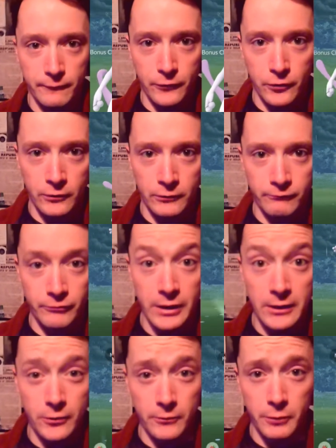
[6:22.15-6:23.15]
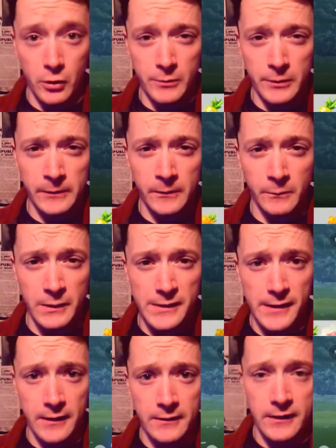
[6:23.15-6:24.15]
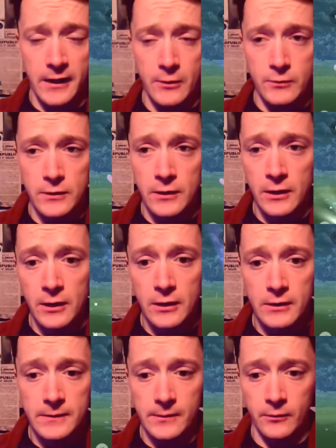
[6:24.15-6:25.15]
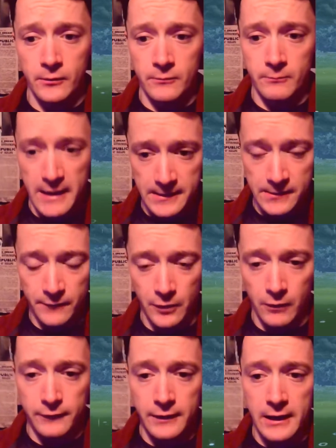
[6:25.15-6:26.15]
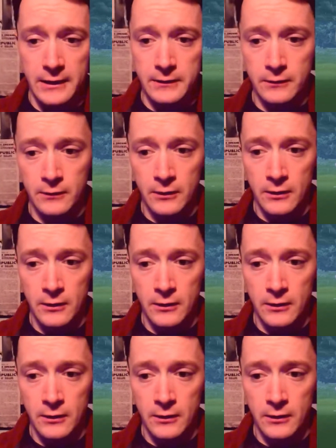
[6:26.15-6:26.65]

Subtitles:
for really good Pokemon on my second account, so I'm going to Mass Evolve that,